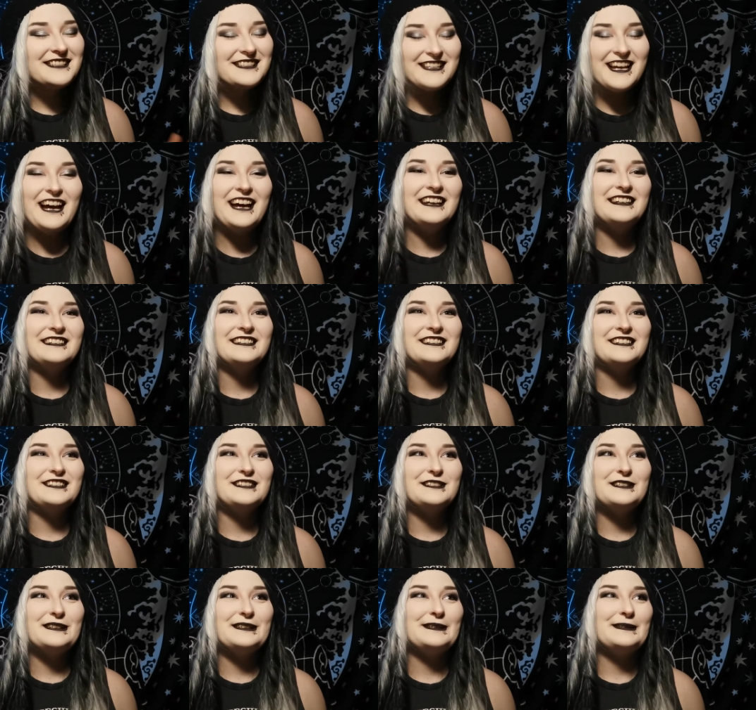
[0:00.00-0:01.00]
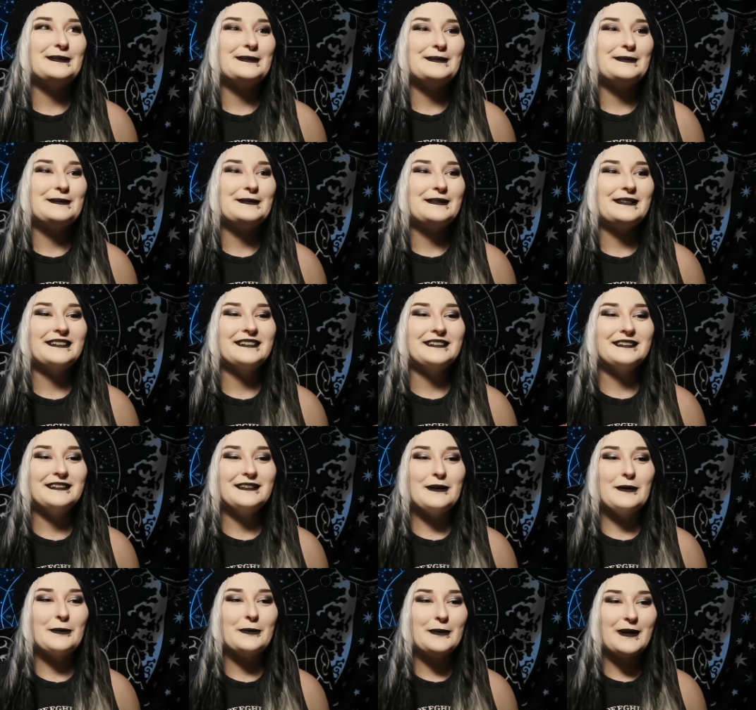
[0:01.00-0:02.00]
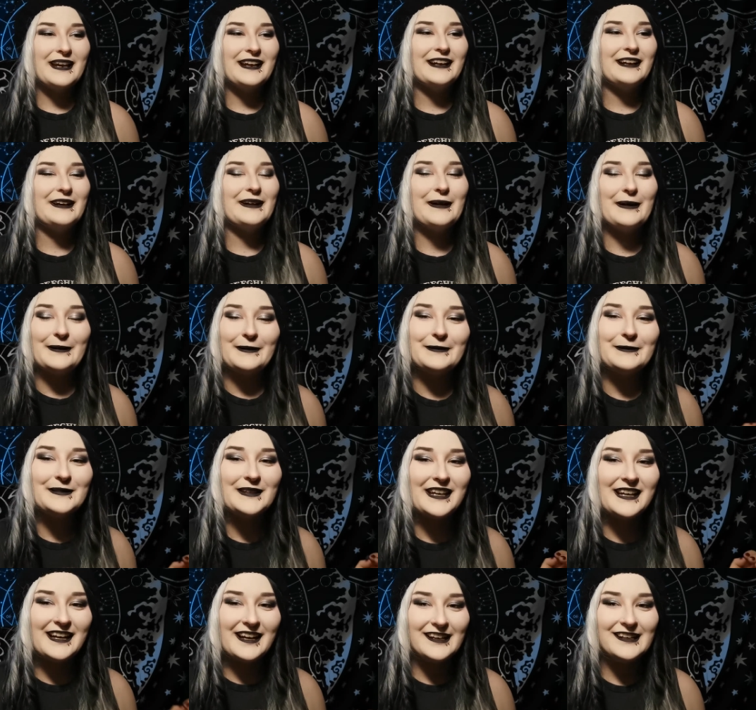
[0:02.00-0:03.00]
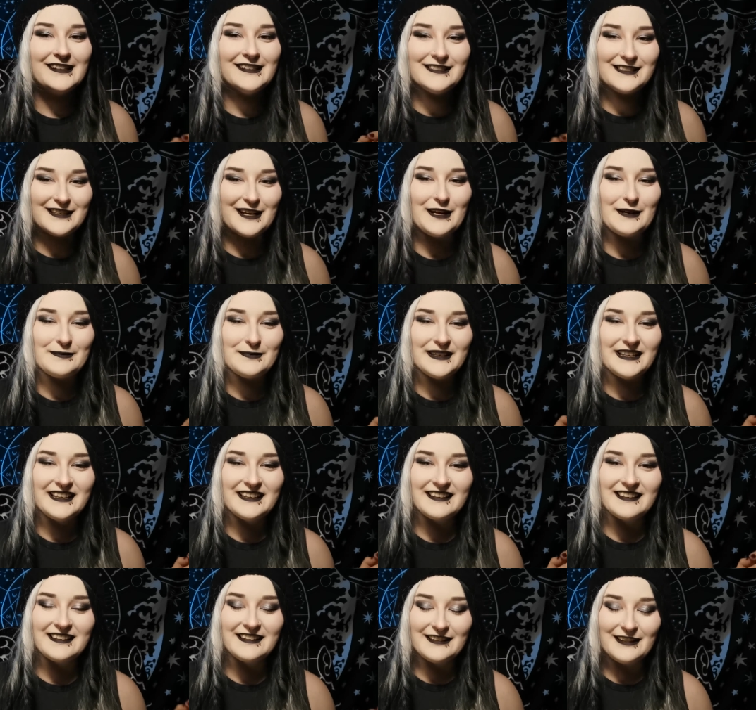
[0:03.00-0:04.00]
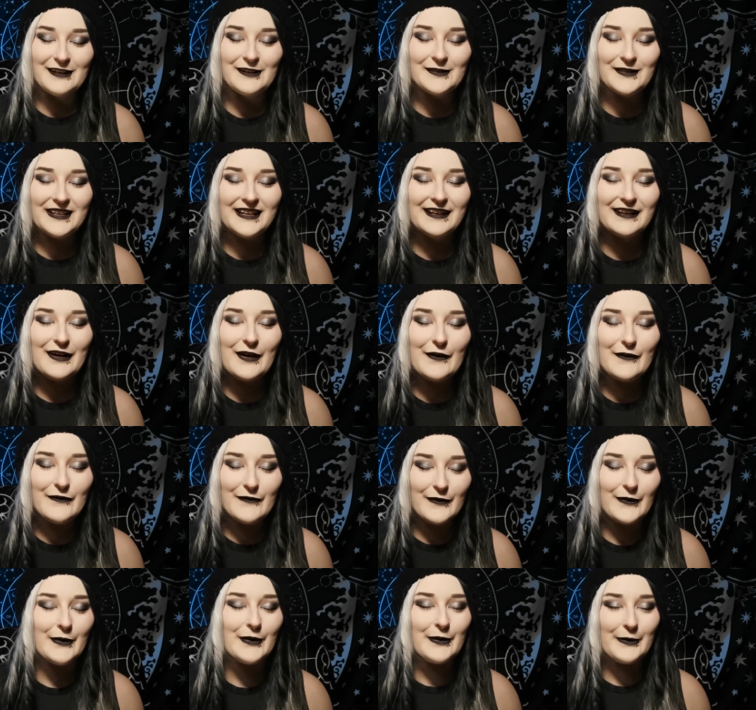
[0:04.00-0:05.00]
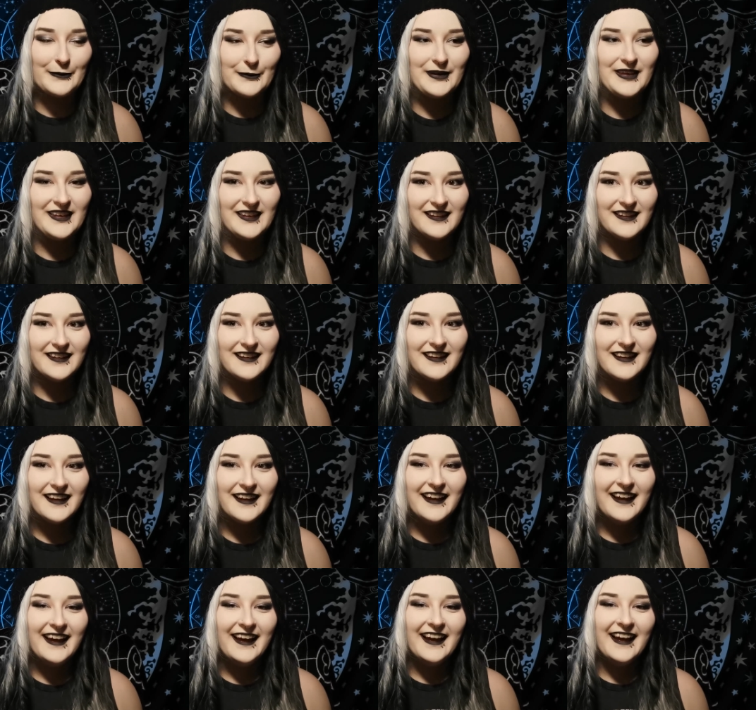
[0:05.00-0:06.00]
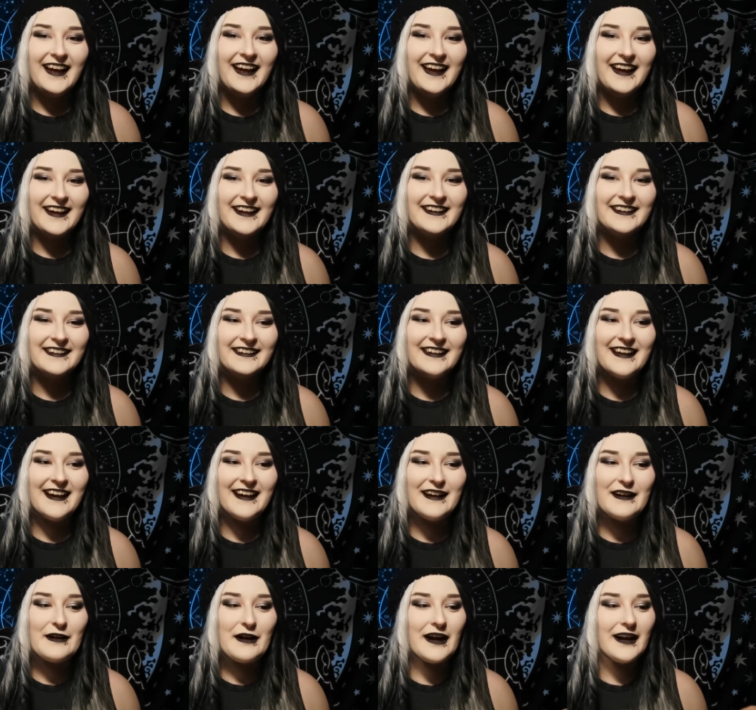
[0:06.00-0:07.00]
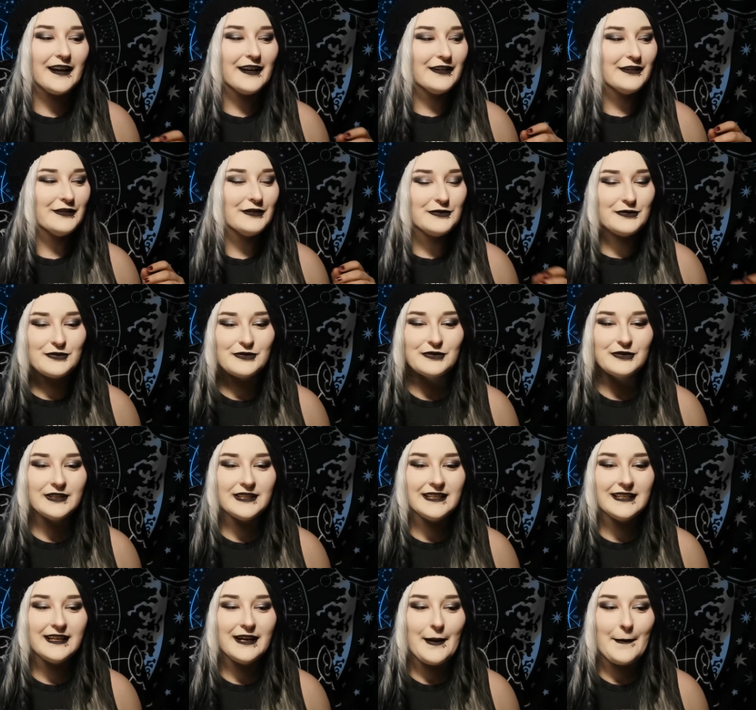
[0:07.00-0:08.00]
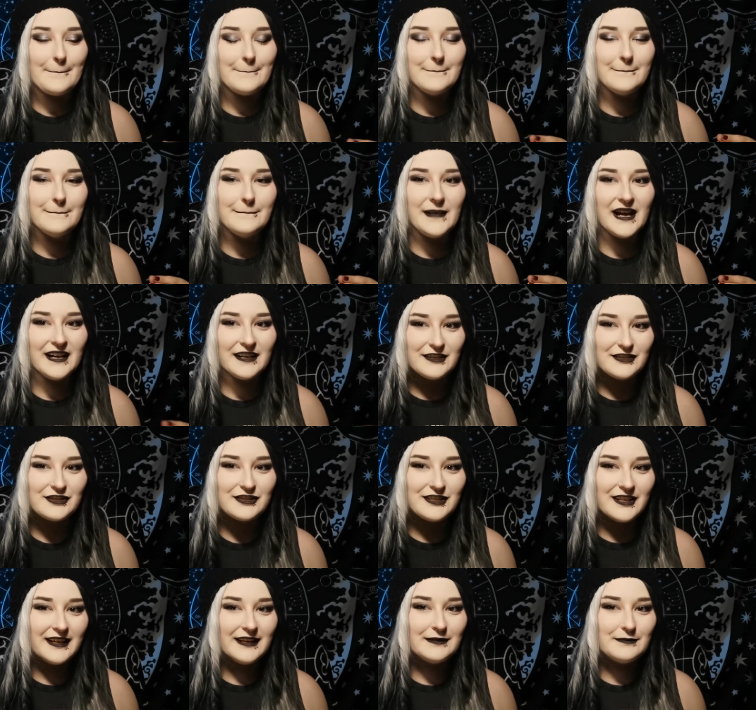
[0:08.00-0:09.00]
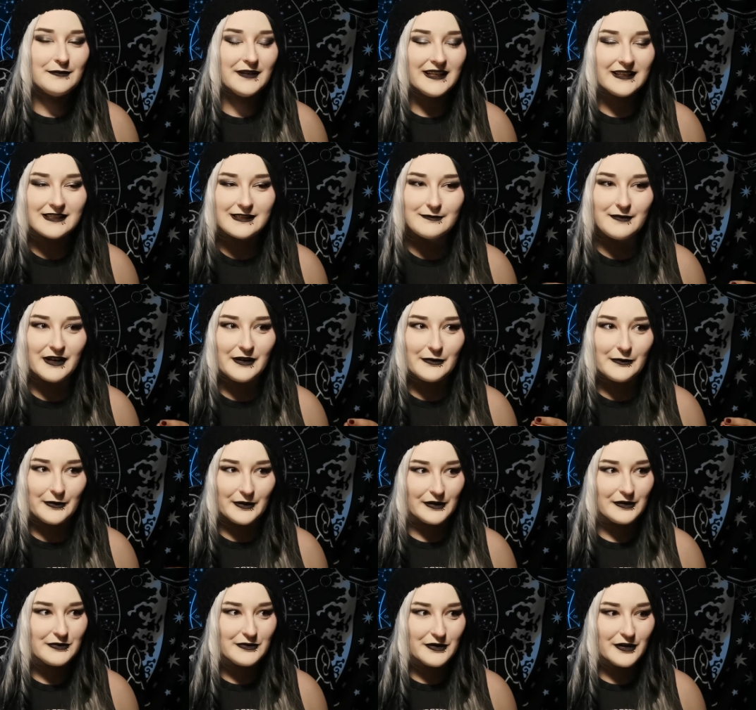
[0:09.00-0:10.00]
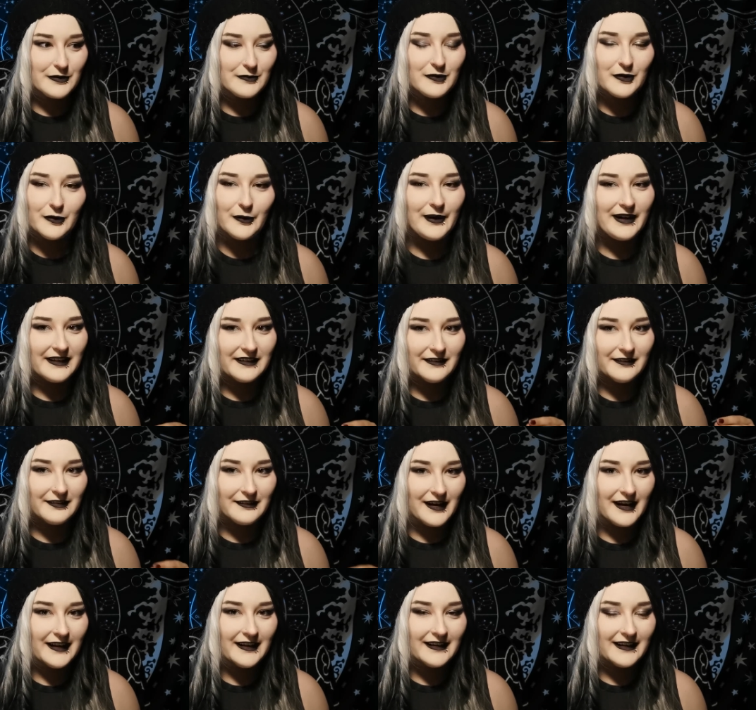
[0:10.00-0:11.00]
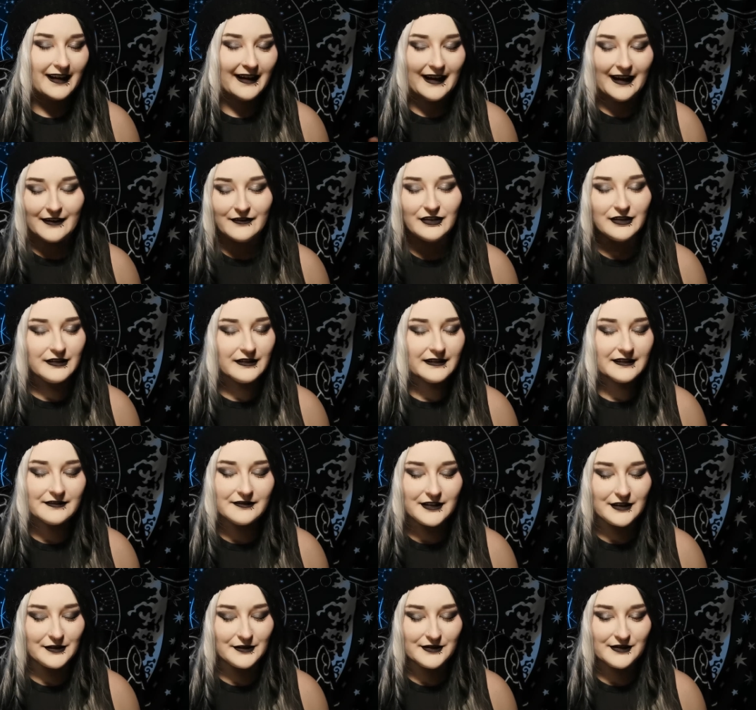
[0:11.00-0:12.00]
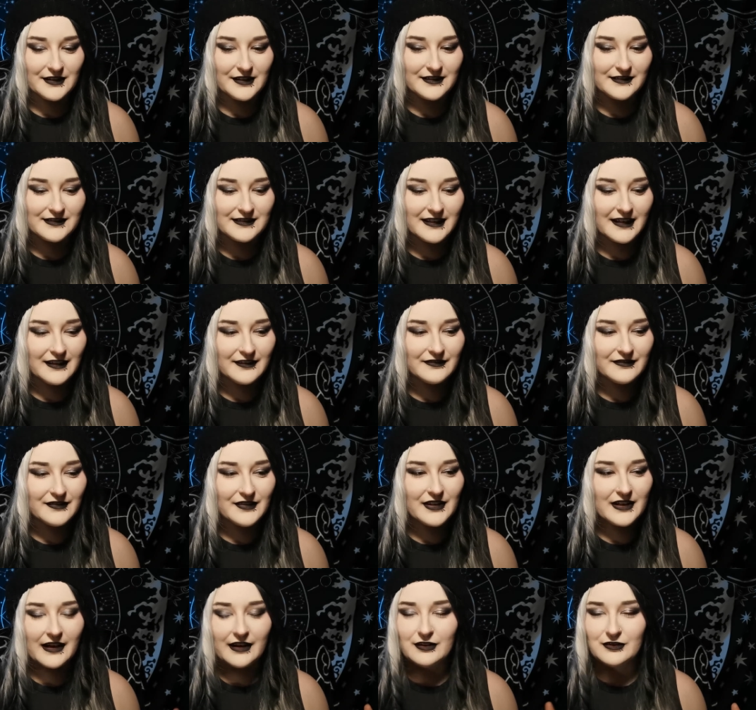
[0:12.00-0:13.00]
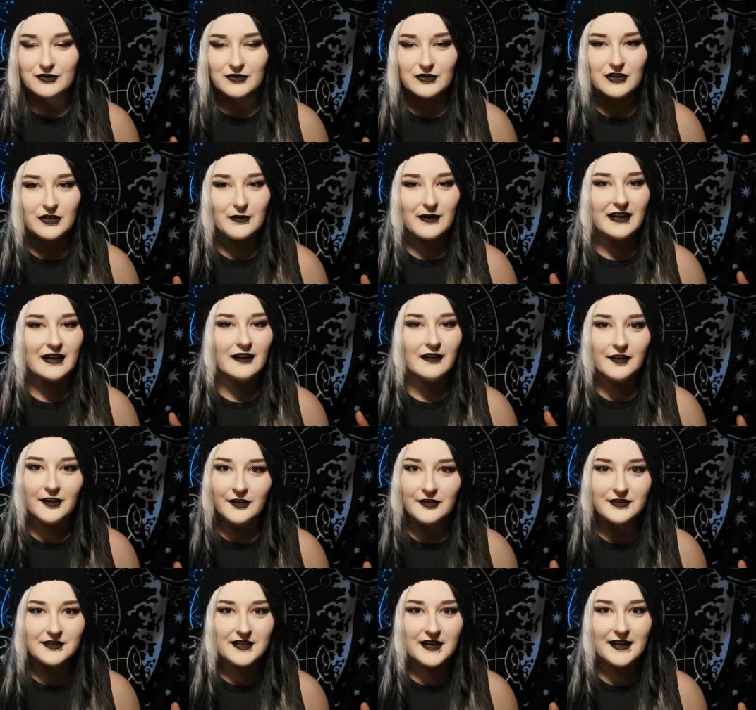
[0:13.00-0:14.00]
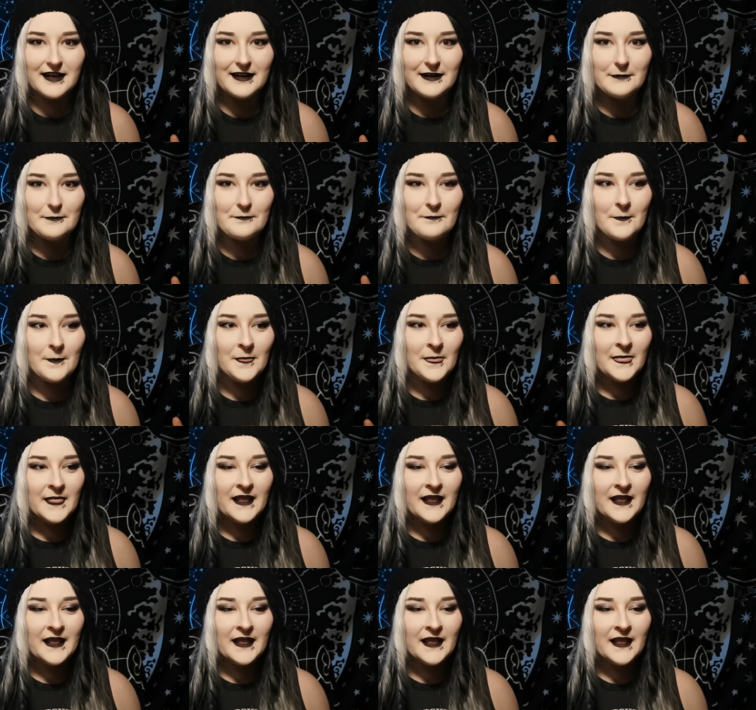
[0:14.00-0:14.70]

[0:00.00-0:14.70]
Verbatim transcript: decided to wear only Hot Topic clothing for a week. And I usually mesh and mix my wardrobe quite a lot. I have a lot of Killstar stuff that I usually wear all the time